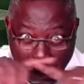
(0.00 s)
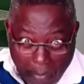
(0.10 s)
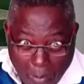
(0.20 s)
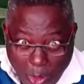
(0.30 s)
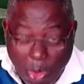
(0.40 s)

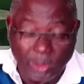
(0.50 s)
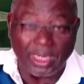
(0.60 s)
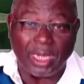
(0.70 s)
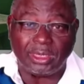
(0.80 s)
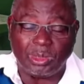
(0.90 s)

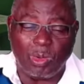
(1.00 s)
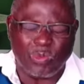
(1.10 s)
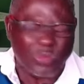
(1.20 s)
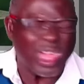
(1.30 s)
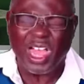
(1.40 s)
more than
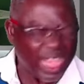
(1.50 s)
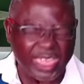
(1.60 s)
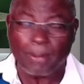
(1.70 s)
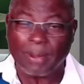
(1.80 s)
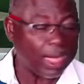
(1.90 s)
enough.
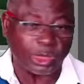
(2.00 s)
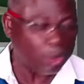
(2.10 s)
The